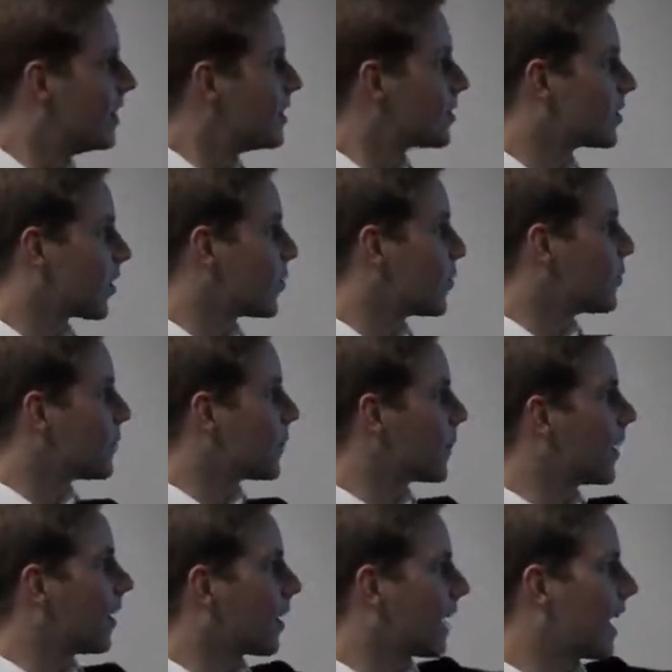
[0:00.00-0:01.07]
So
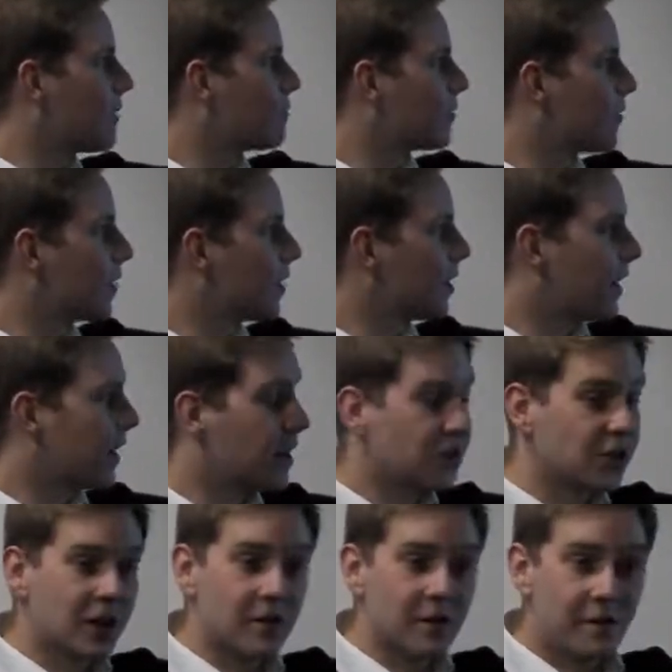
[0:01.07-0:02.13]
I came from an
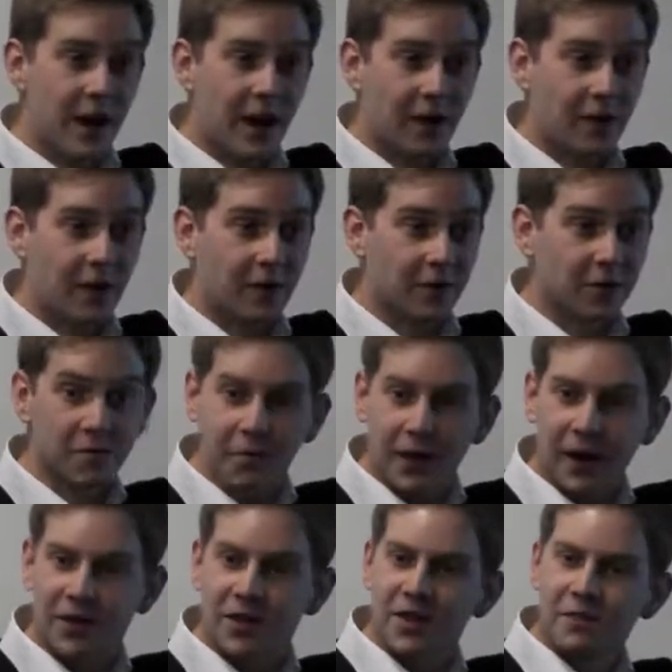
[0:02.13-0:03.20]
engineering background, but
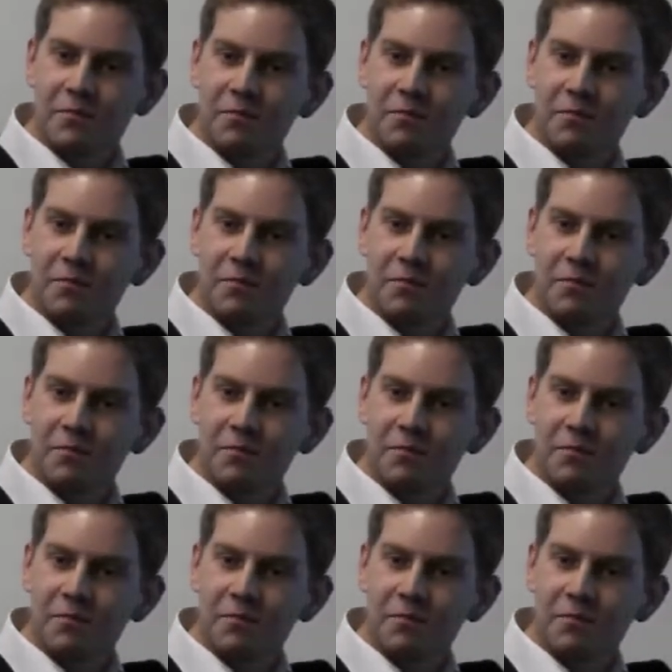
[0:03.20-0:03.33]
actually